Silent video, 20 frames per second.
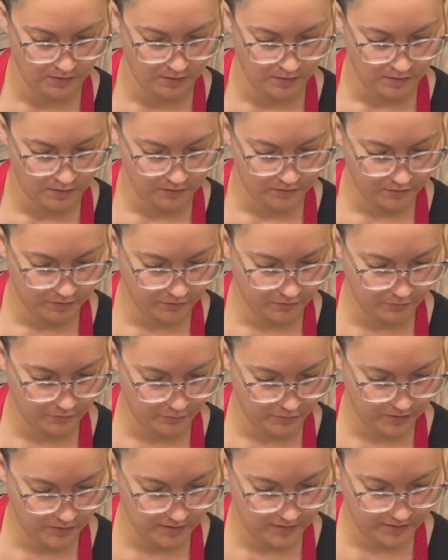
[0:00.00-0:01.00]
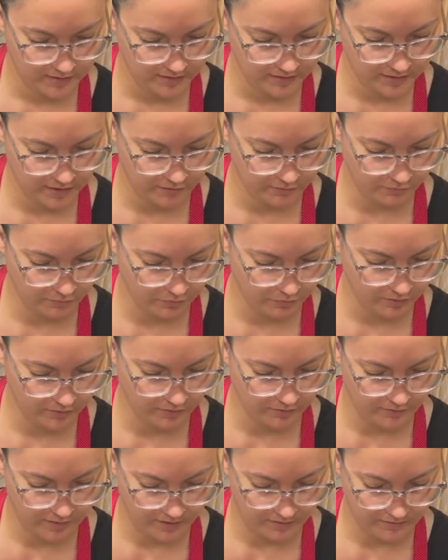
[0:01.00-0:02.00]
So when these things start rolling
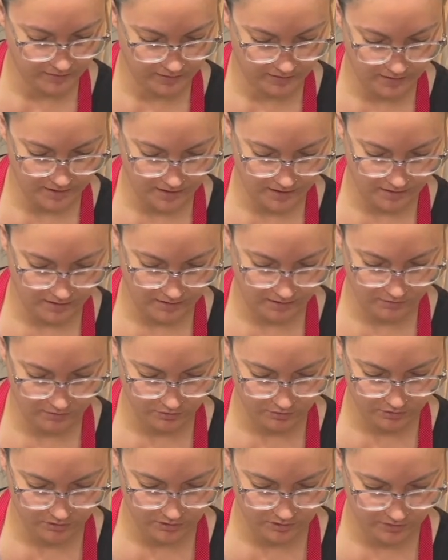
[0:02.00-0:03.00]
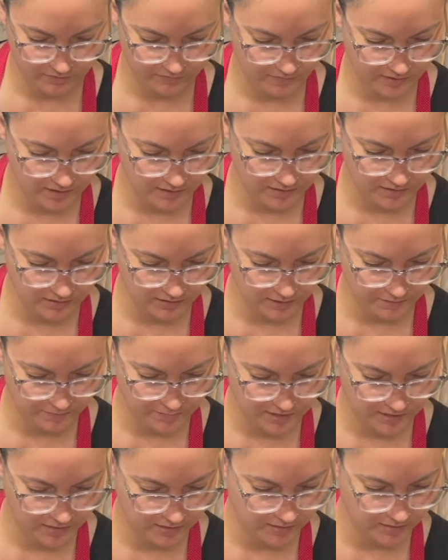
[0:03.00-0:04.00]
around like that, I usually just find a
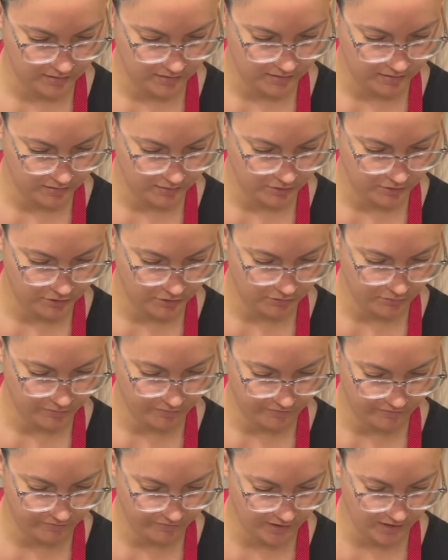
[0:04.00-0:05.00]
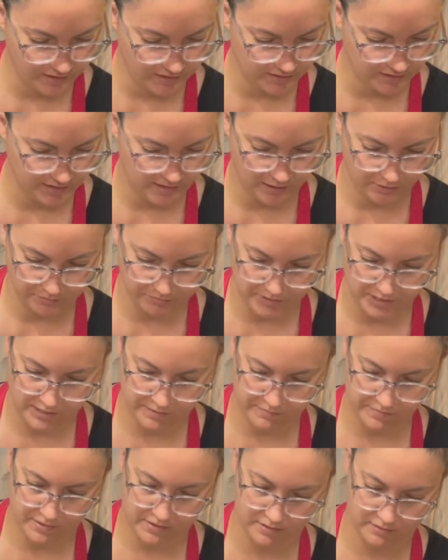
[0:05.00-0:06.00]
piece or two of Frit to help
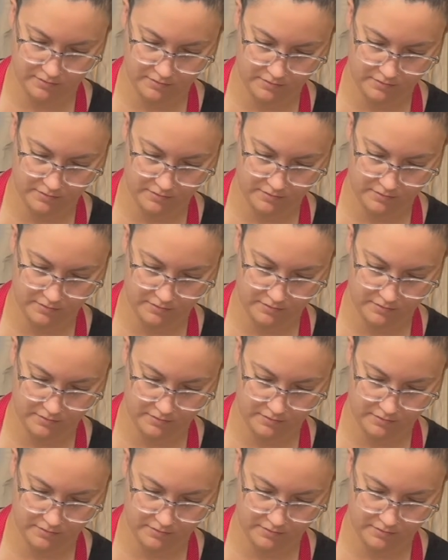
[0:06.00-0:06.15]
keep it